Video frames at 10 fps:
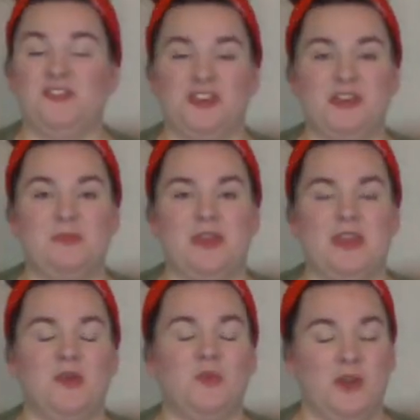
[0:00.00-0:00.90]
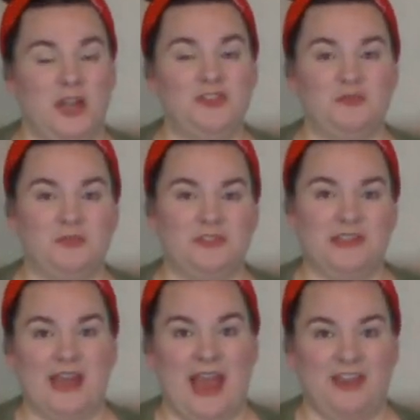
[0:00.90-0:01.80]
these are going to be one hundred
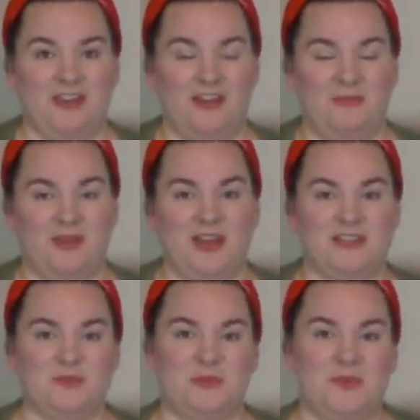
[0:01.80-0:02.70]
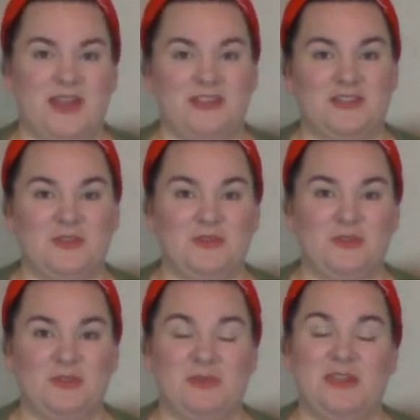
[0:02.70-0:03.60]
percent accurate because we went to the